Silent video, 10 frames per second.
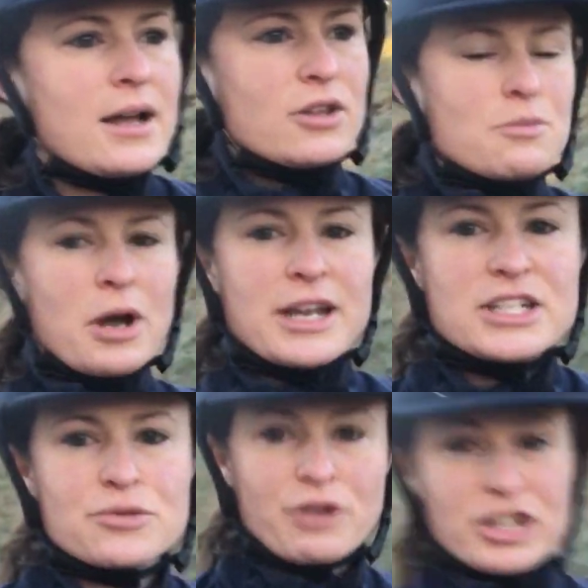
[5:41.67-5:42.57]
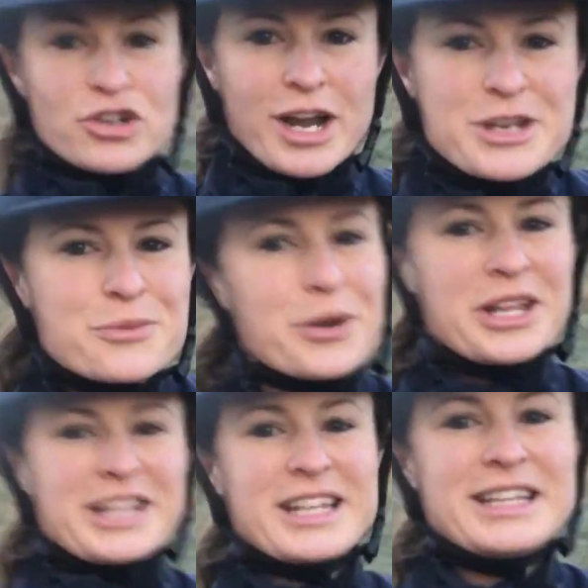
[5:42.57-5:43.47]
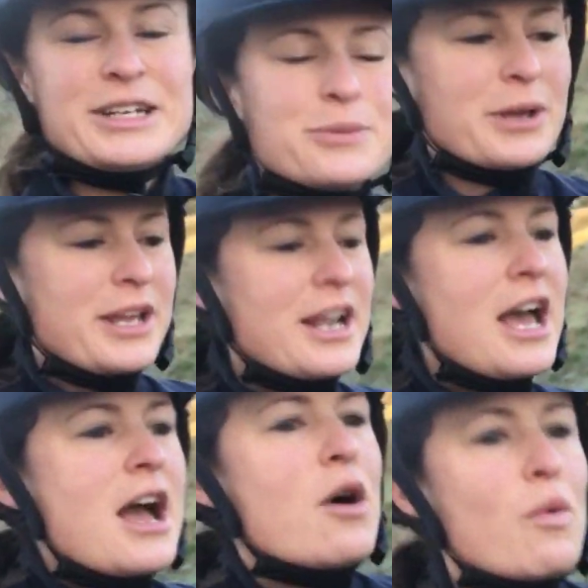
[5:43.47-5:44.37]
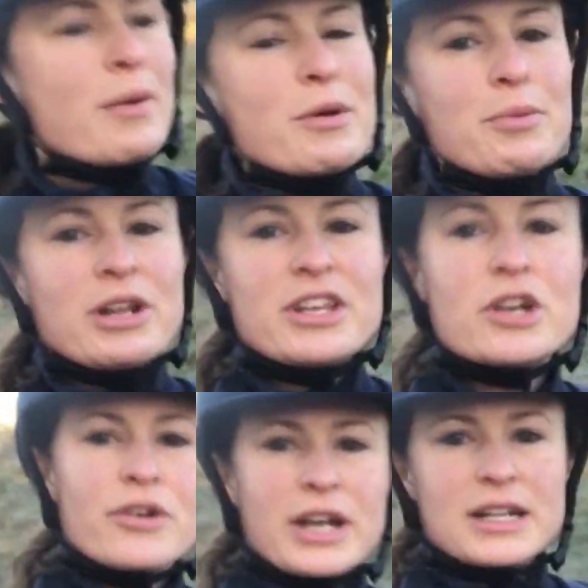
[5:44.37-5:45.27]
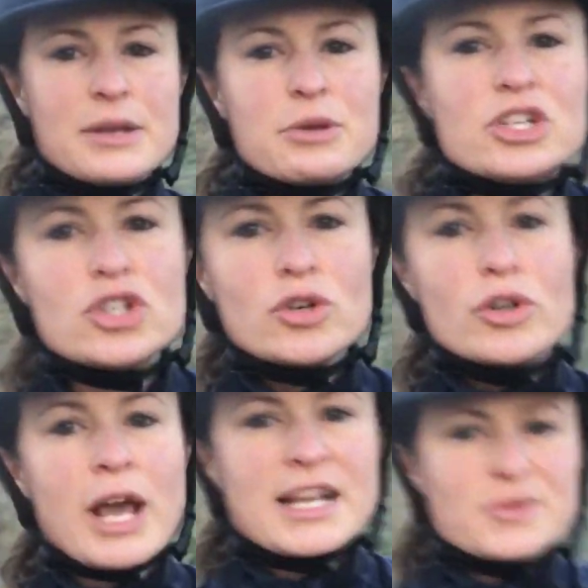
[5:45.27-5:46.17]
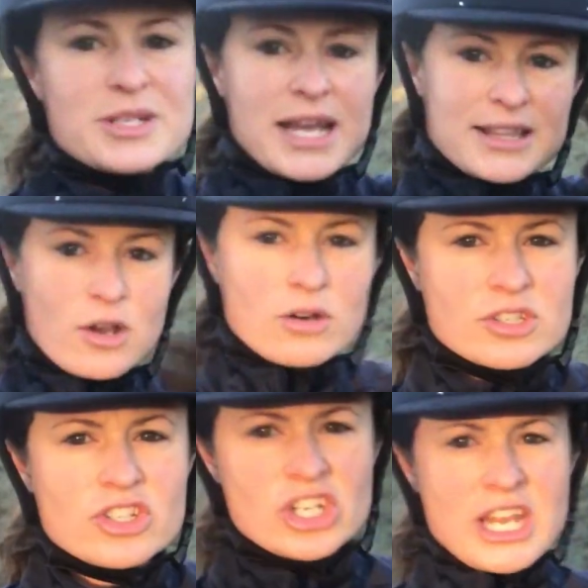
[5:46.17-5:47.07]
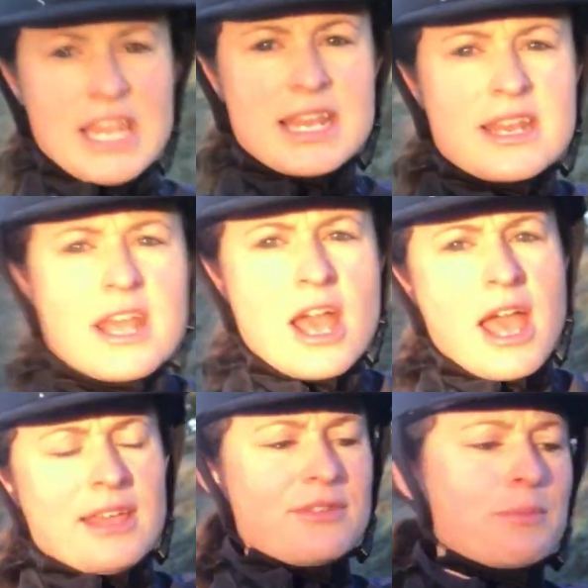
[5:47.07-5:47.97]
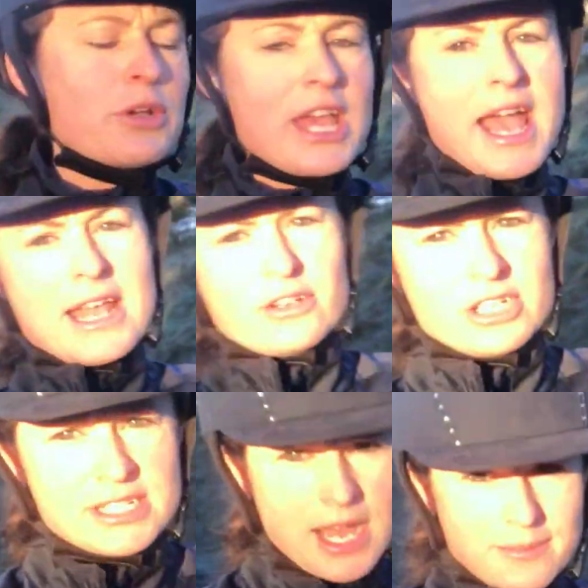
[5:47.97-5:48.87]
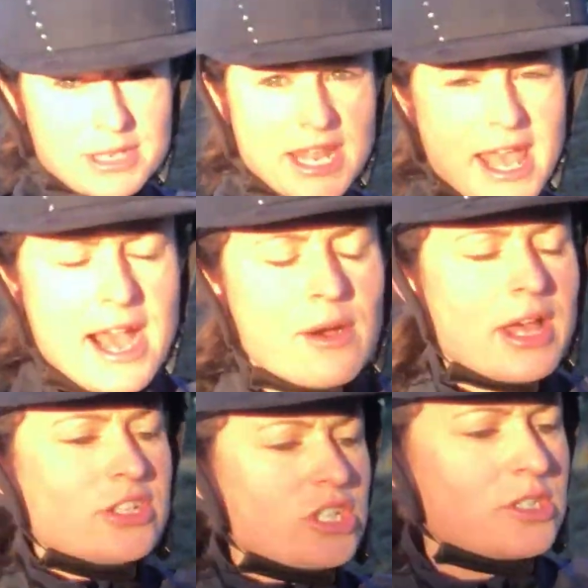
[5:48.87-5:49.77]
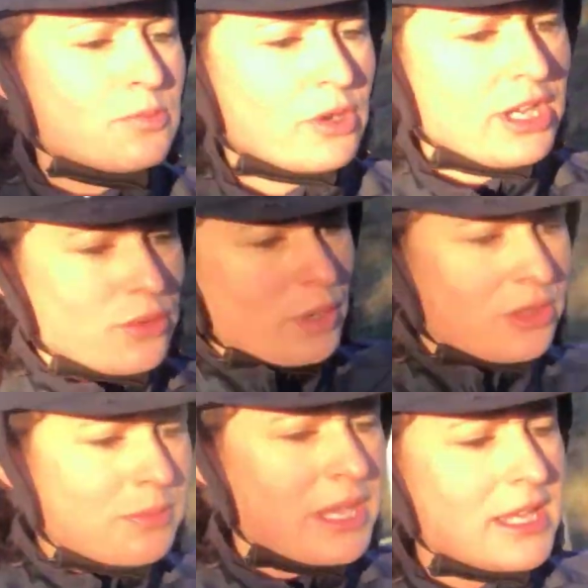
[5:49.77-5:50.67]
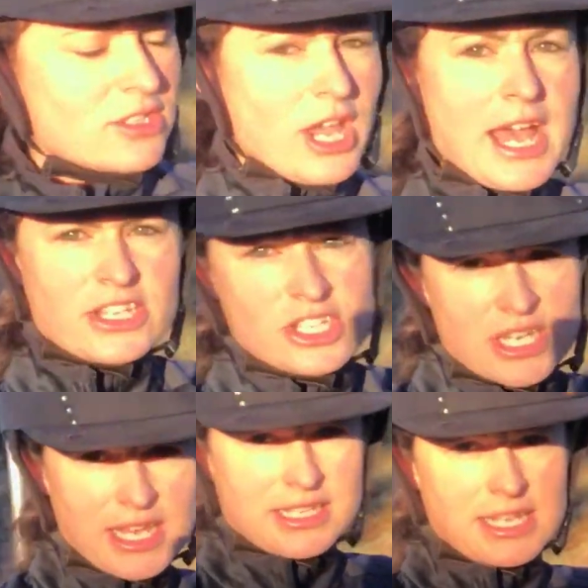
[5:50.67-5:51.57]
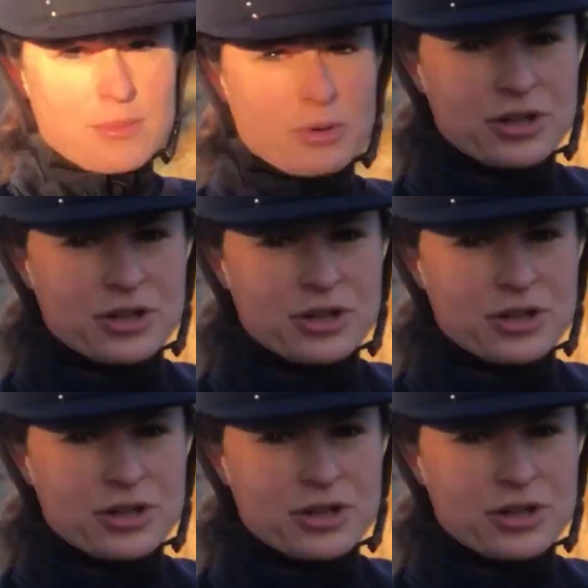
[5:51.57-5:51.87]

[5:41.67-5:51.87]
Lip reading: you might need to retrain your breathing a little bit. When we're breathing correctly, we should, as we take the oxygen in, if you put your hand on your tummy now and just breathe with me, so as you take a deep